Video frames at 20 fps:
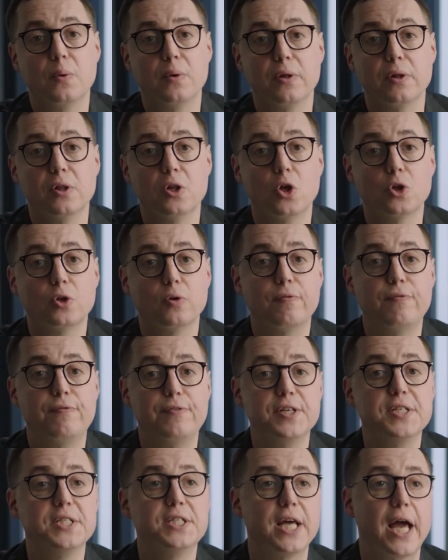A lot of
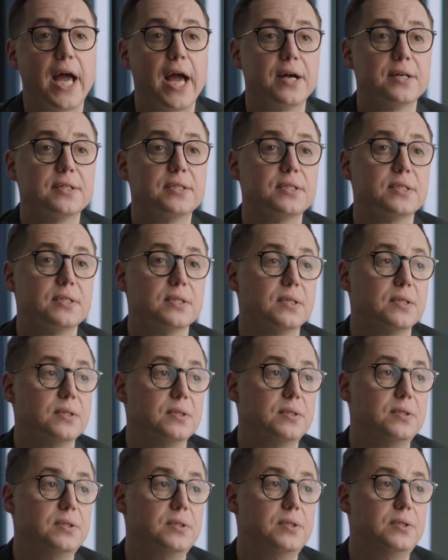fintechs
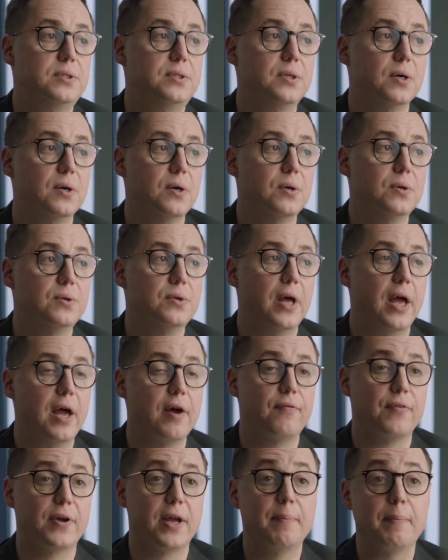don't
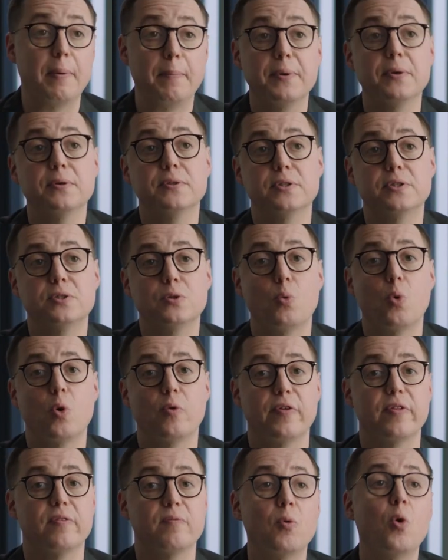have capabilities to work
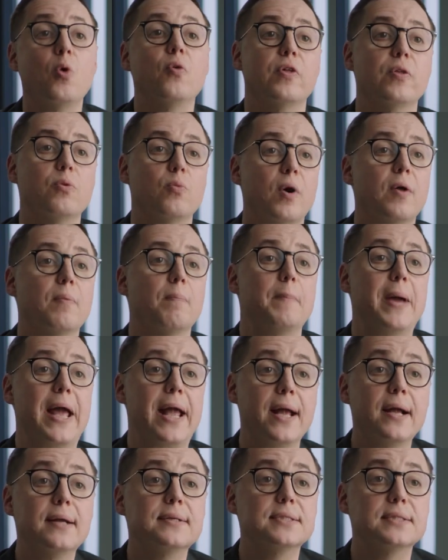with more than one
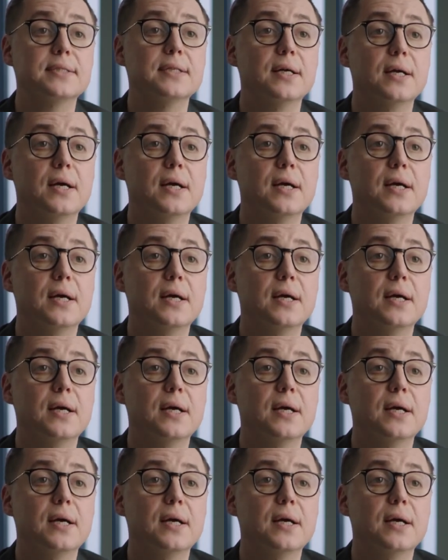banks.